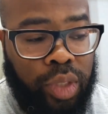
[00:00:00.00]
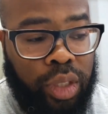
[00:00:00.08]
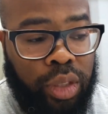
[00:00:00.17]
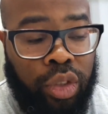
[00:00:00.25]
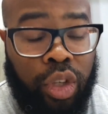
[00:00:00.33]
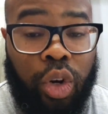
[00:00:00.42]

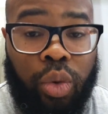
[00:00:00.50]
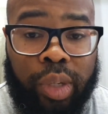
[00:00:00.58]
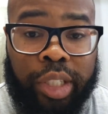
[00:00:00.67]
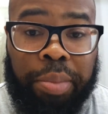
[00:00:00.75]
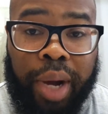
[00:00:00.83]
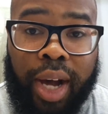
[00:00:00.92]
know
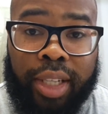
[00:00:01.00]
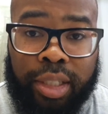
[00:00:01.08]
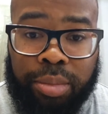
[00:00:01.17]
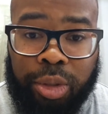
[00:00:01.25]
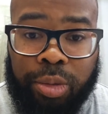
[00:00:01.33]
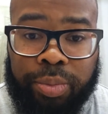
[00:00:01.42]
what's
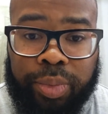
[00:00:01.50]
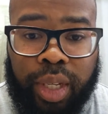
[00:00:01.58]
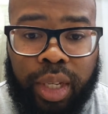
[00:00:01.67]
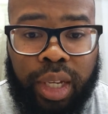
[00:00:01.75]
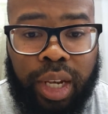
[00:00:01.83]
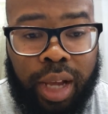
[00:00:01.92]
possible.
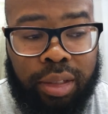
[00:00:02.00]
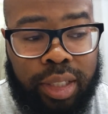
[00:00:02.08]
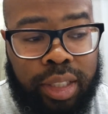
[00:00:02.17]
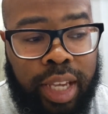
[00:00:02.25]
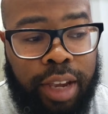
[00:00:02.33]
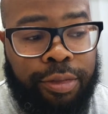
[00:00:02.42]
Now, to
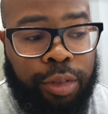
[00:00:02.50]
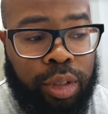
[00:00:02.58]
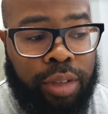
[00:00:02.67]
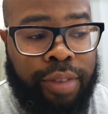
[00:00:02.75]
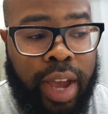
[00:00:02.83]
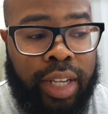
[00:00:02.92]
take full
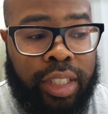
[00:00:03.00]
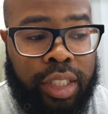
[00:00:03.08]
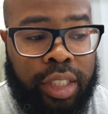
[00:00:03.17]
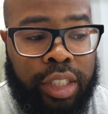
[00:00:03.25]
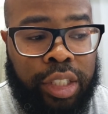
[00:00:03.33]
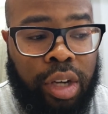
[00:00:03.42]
advantage
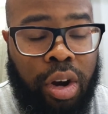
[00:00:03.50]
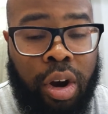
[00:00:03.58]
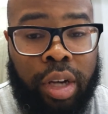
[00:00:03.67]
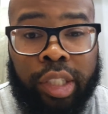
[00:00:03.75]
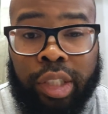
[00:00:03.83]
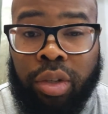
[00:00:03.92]
of these
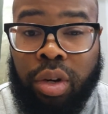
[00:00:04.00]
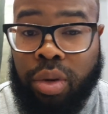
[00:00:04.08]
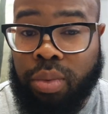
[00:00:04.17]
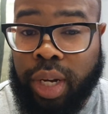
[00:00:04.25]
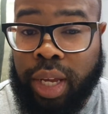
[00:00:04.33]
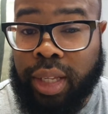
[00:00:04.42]
cards, you're going to
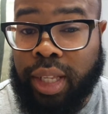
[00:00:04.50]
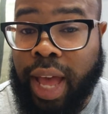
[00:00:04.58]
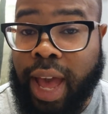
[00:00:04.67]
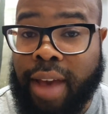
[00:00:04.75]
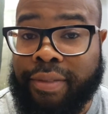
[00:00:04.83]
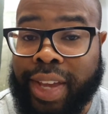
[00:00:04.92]
want to
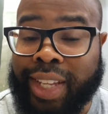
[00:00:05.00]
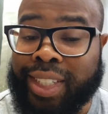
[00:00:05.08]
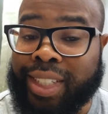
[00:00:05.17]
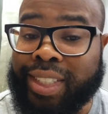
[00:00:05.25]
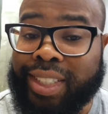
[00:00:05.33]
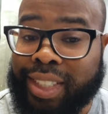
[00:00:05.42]
have at
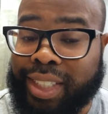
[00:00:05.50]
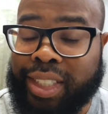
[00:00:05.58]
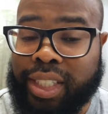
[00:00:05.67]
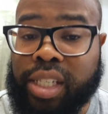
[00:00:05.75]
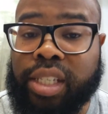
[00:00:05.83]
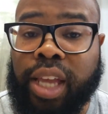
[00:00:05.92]
least a
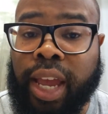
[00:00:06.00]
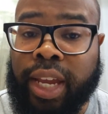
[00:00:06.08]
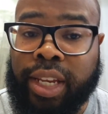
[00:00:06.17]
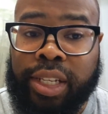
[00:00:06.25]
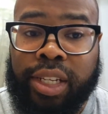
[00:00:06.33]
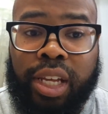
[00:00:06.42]

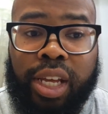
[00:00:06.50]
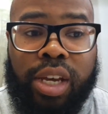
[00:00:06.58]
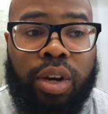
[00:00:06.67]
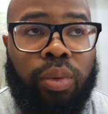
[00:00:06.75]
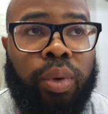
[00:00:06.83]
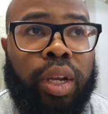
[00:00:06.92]
680.
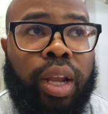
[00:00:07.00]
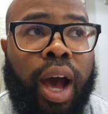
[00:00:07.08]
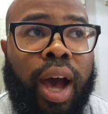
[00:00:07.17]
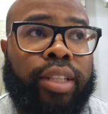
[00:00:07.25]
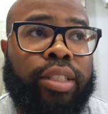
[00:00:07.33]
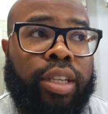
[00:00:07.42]
When
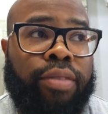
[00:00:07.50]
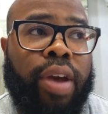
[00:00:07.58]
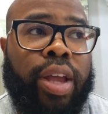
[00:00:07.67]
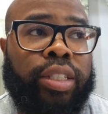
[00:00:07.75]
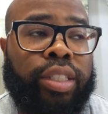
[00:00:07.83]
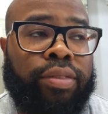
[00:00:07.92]
I
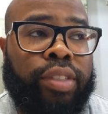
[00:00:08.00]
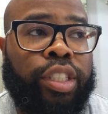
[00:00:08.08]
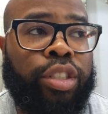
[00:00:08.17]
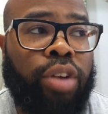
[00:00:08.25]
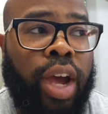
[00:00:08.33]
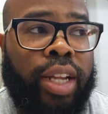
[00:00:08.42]
advantage of this
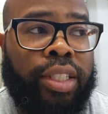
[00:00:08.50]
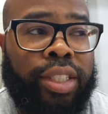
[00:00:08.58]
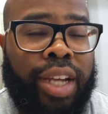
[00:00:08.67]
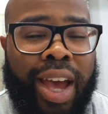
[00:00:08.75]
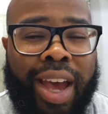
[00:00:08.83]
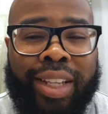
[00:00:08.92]

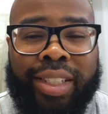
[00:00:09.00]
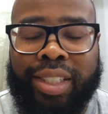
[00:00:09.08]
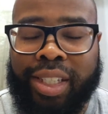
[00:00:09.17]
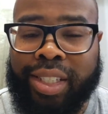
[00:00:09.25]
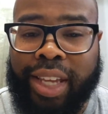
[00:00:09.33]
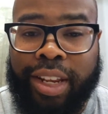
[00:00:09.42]
strategy, I had a
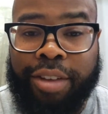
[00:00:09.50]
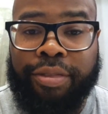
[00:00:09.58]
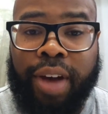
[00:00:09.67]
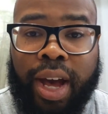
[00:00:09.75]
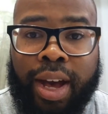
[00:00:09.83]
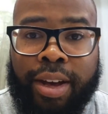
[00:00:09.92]

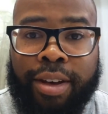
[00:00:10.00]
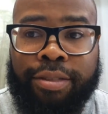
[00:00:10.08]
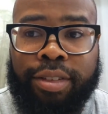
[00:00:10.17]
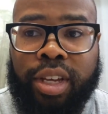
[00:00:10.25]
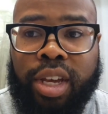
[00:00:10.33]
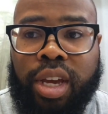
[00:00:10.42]
685.
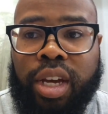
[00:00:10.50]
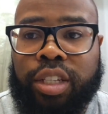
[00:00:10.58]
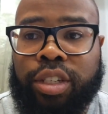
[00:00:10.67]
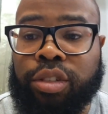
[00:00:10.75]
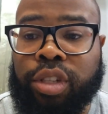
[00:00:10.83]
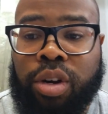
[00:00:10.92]

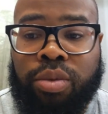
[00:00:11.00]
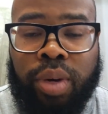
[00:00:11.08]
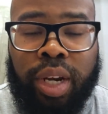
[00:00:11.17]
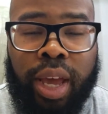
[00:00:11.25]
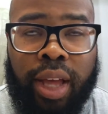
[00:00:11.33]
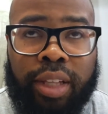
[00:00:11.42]
You
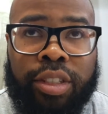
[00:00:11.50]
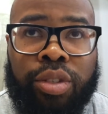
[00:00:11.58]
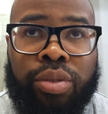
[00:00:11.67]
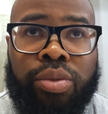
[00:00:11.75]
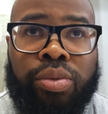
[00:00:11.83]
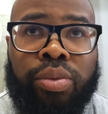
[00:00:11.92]

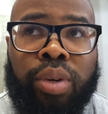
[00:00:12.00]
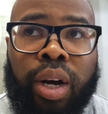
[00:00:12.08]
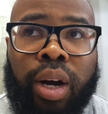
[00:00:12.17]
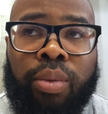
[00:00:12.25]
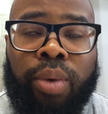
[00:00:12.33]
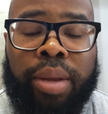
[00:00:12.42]

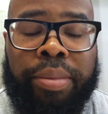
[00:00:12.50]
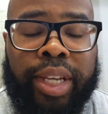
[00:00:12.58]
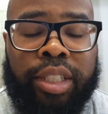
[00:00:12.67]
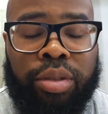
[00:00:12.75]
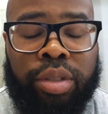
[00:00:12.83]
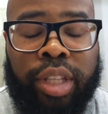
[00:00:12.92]
want to make
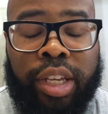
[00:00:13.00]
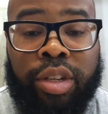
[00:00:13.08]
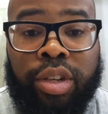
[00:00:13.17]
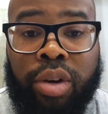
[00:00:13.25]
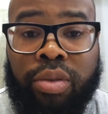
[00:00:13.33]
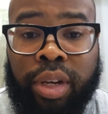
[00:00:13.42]
sure that you
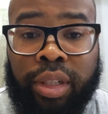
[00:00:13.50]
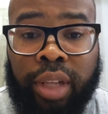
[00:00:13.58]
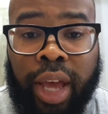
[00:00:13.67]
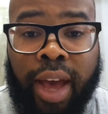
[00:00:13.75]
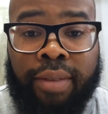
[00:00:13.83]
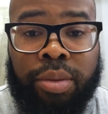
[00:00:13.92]
don't
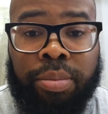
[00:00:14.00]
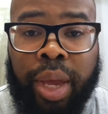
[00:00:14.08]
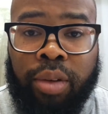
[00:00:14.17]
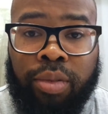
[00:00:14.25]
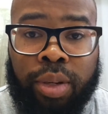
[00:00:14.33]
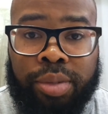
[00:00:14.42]
have a
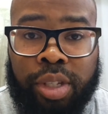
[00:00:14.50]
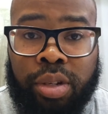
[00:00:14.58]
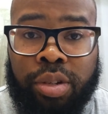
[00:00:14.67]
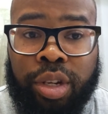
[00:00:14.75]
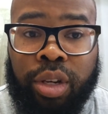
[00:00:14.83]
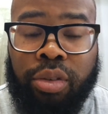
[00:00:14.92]
bankruptcy
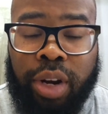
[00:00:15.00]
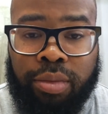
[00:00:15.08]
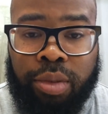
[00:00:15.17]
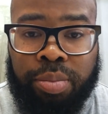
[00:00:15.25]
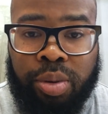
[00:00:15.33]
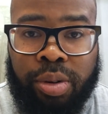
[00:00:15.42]
on your credit
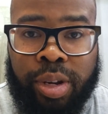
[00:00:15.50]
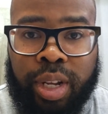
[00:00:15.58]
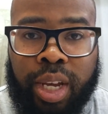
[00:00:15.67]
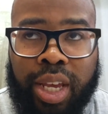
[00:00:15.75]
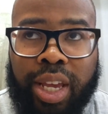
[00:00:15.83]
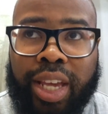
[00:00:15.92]
report,
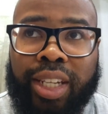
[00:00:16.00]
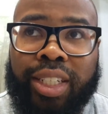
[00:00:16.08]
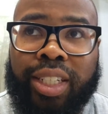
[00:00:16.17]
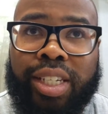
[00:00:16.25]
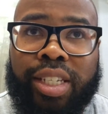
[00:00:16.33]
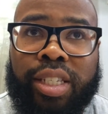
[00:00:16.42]
at
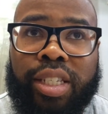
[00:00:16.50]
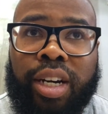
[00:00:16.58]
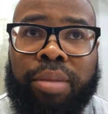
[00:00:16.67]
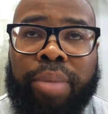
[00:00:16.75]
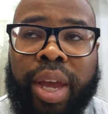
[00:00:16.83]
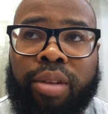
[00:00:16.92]
least a
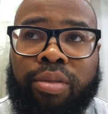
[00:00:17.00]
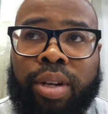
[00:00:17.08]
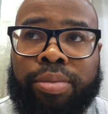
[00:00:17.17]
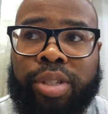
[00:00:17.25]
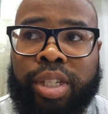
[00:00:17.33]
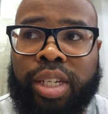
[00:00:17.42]

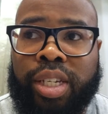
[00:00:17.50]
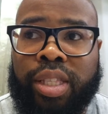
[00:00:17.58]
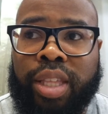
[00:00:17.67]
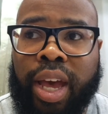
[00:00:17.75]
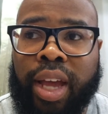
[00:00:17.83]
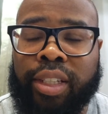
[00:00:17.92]
bankruptcy
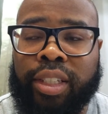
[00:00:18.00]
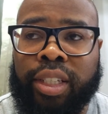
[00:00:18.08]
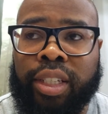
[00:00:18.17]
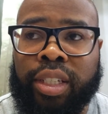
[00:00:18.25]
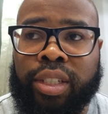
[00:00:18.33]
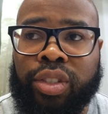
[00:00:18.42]
that
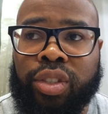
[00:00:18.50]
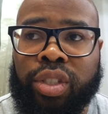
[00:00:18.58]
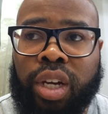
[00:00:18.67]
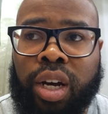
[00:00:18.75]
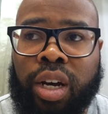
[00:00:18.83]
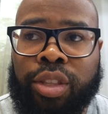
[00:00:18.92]
is,
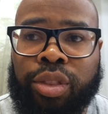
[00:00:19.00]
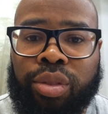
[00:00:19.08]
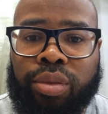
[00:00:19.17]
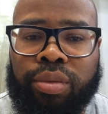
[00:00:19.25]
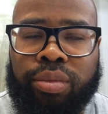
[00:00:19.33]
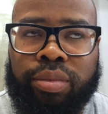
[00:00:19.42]

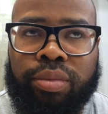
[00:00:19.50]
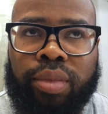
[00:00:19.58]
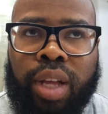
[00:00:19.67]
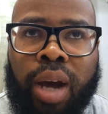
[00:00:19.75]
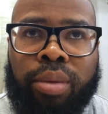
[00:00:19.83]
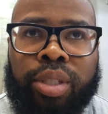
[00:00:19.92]

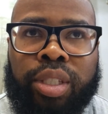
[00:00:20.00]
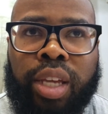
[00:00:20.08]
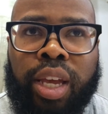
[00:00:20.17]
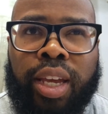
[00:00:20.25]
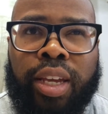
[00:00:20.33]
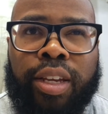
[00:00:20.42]
I would
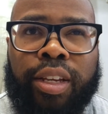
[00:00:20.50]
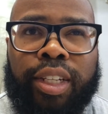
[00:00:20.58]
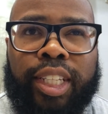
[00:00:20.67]
say,